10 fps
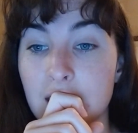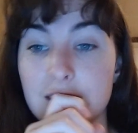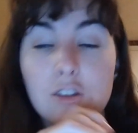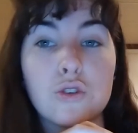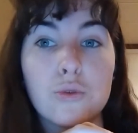
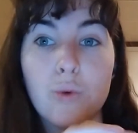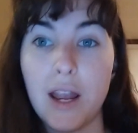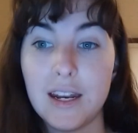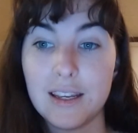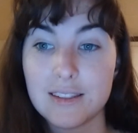is a
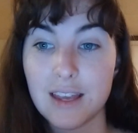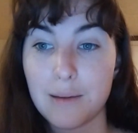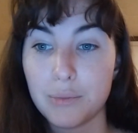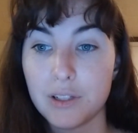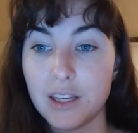great
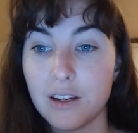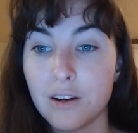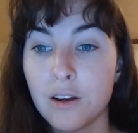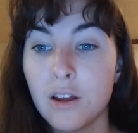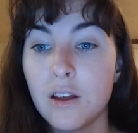example here.